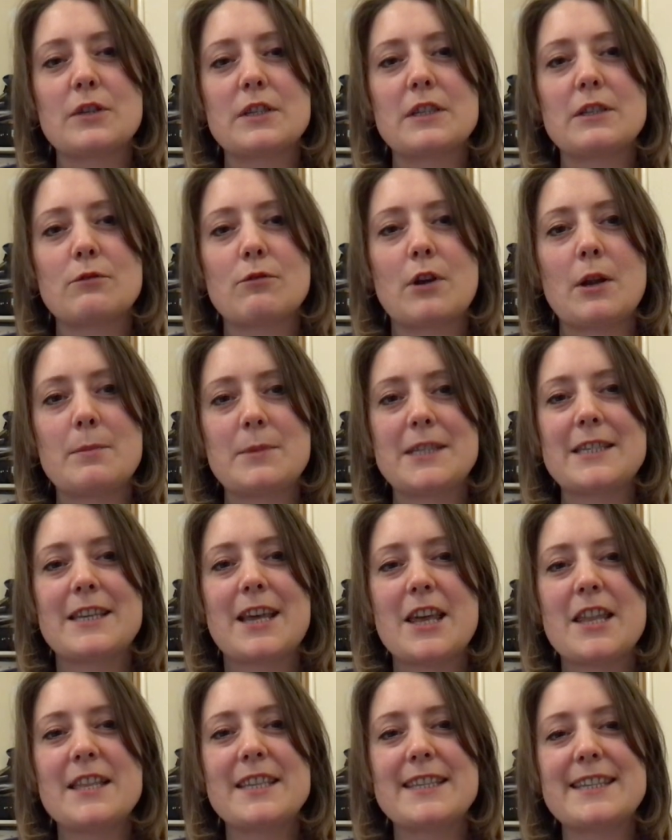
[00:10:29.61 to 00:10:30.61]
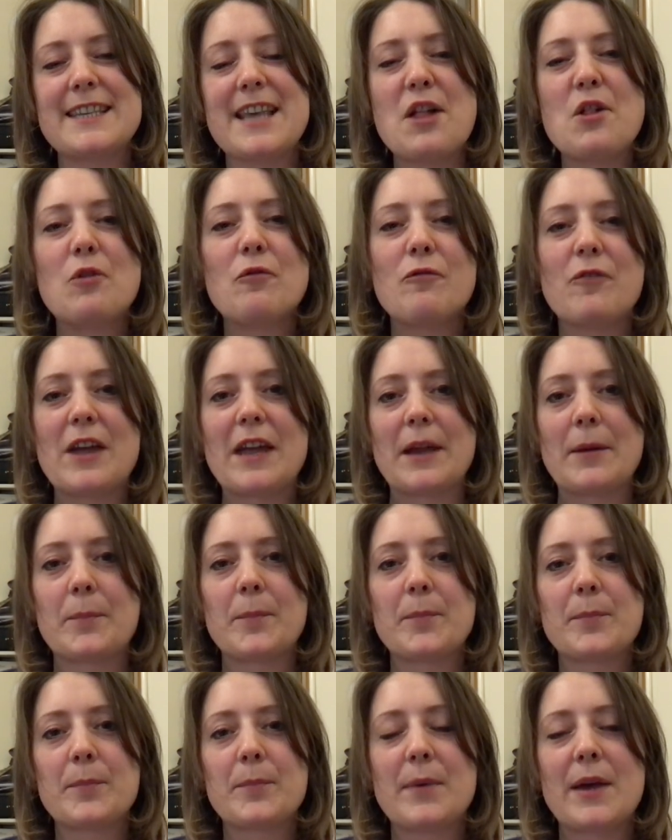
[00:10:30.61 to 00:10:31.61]
describes as unselfing,
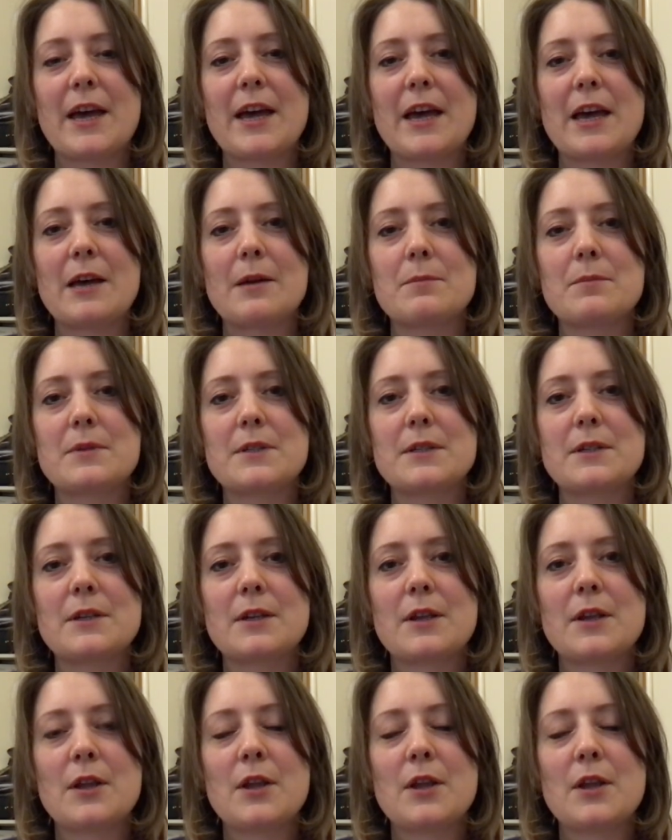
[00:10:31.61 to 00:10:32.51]
perhaps,